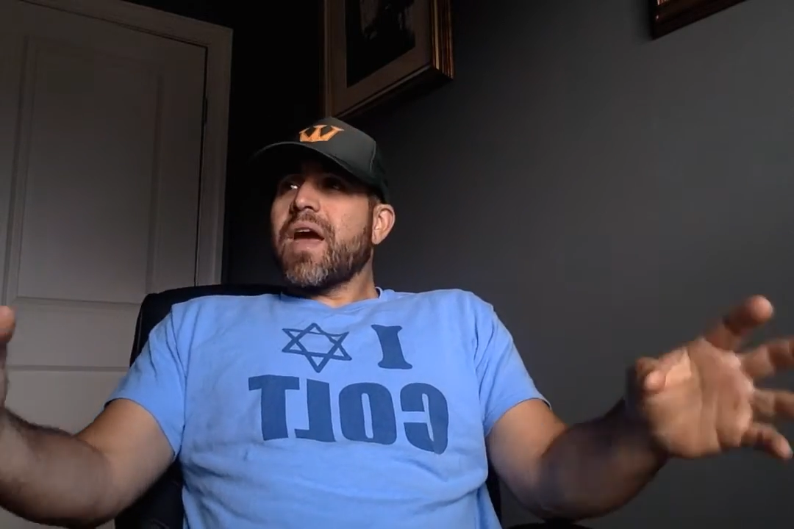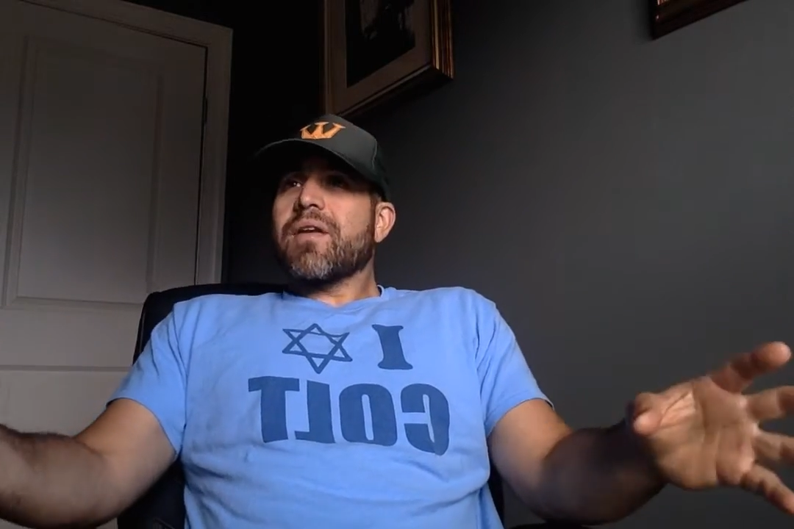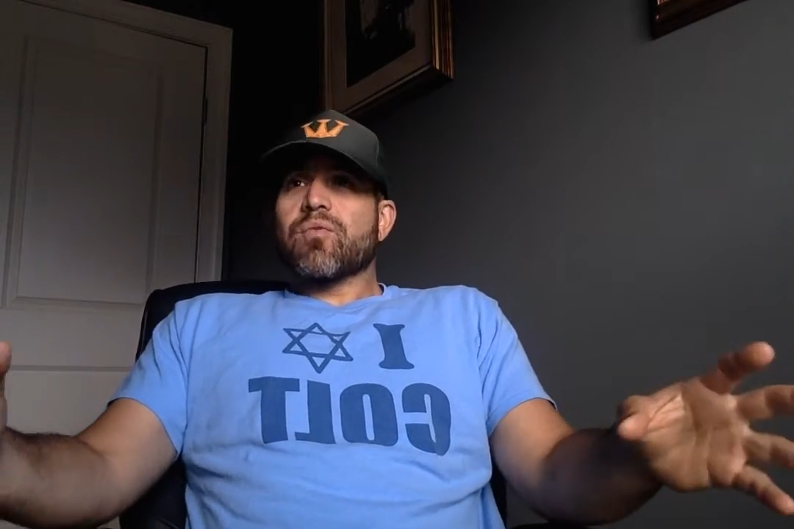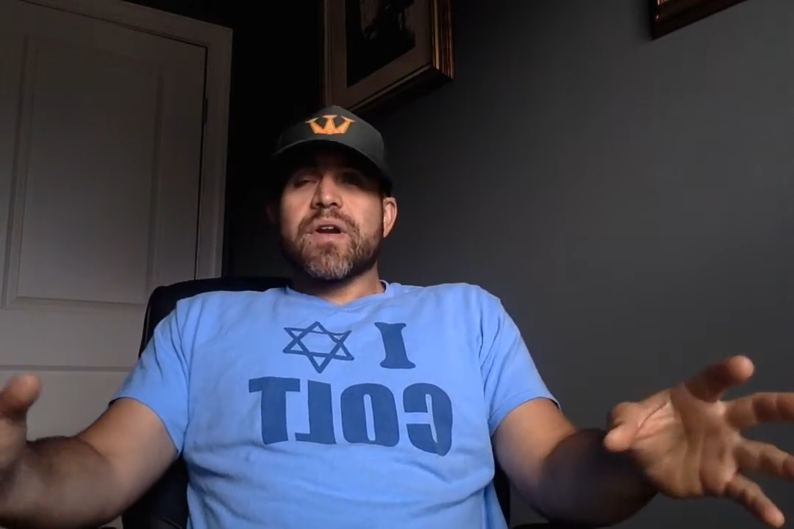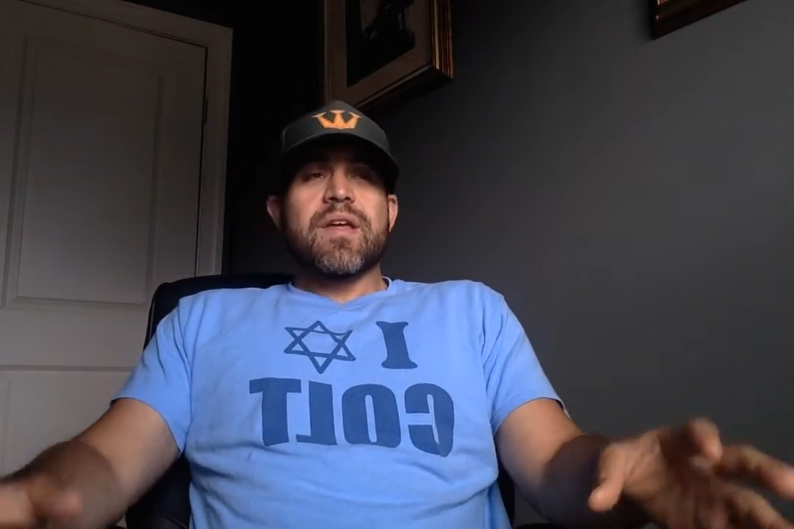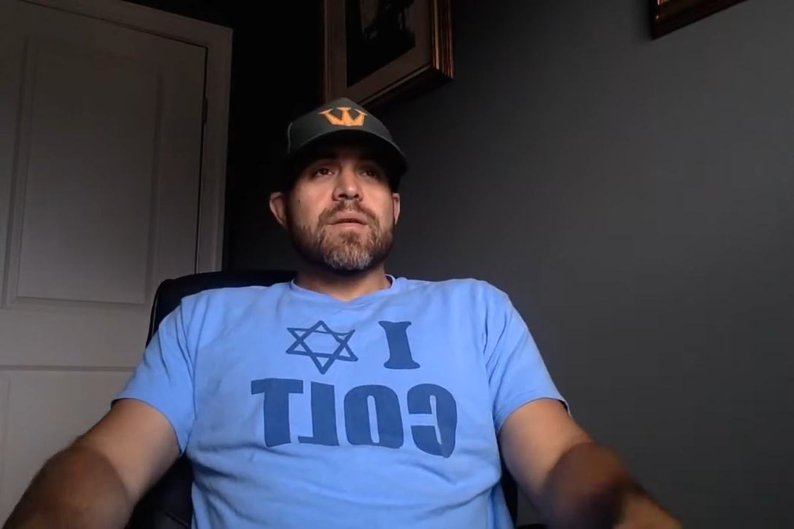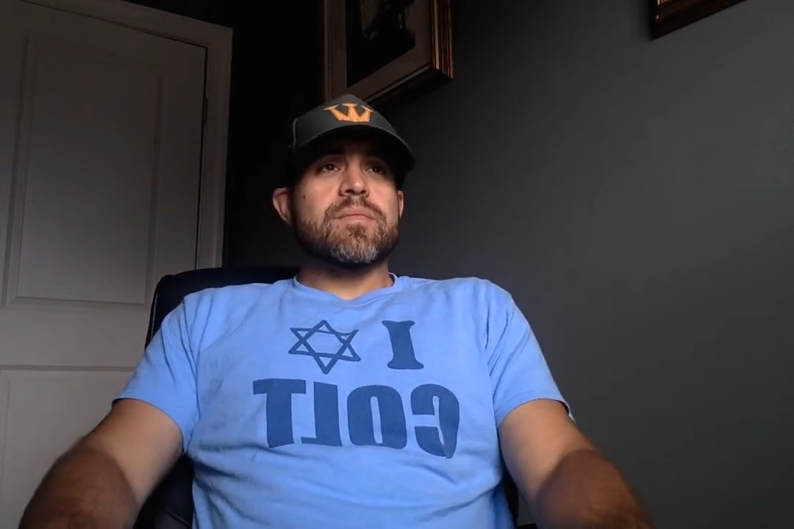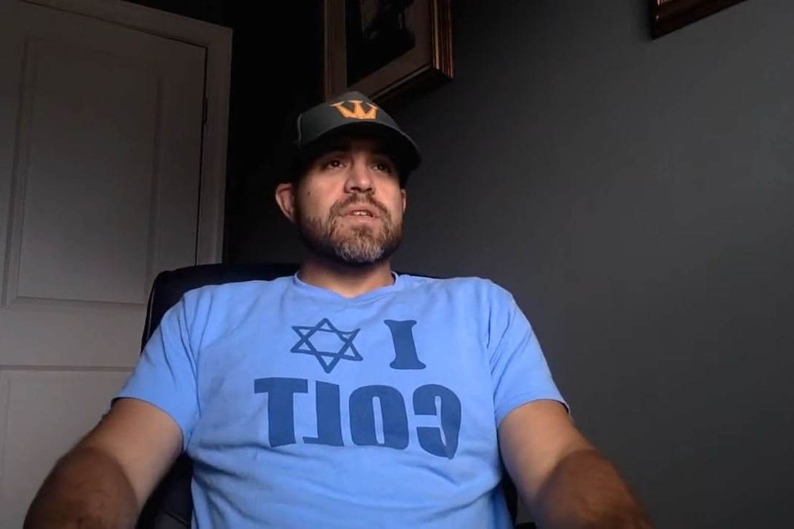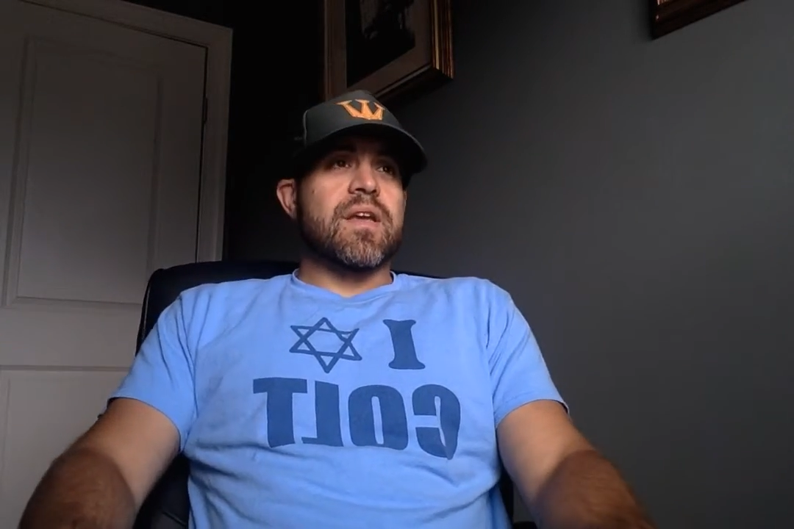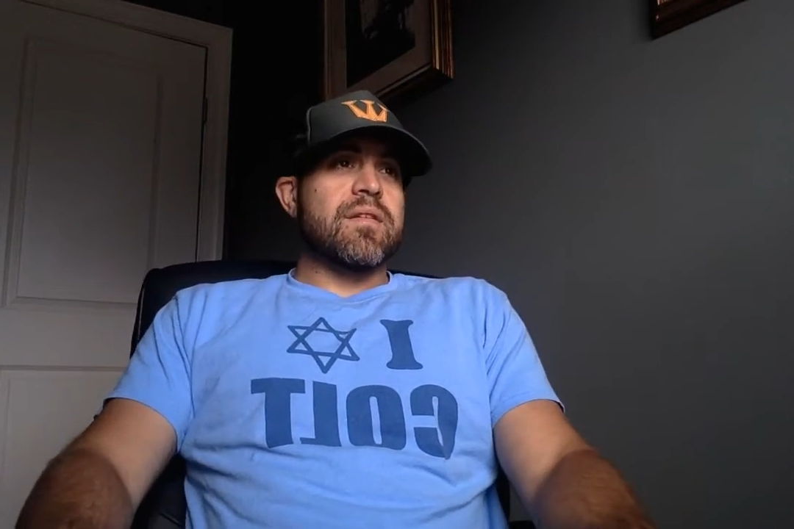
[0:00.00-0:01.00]
had
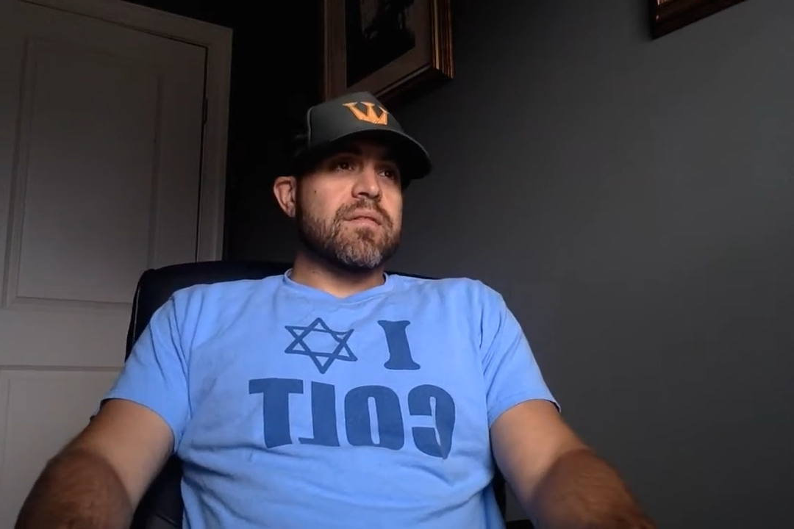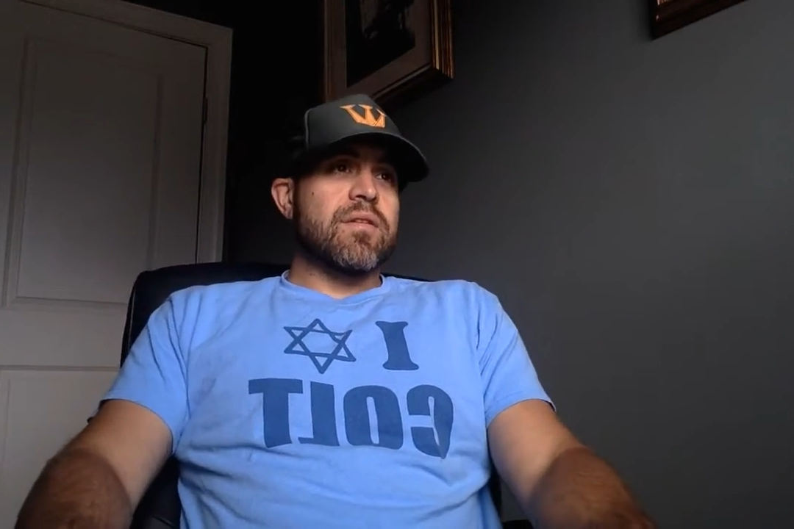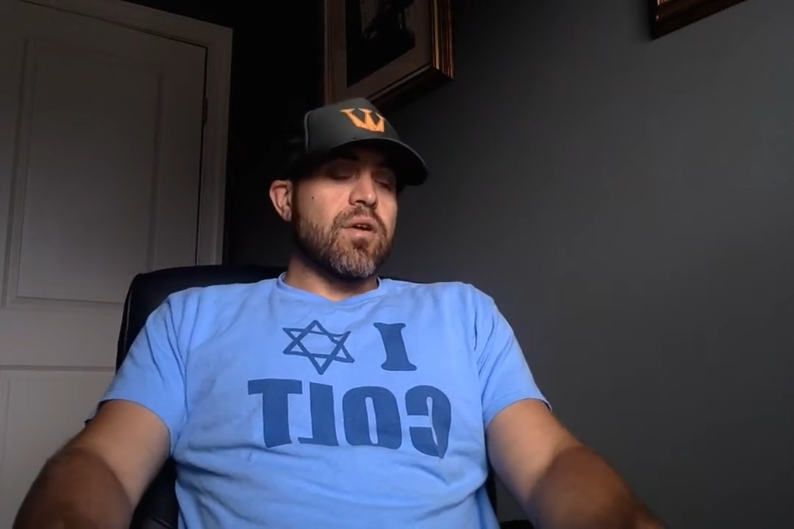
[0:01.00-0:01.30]
ribs, and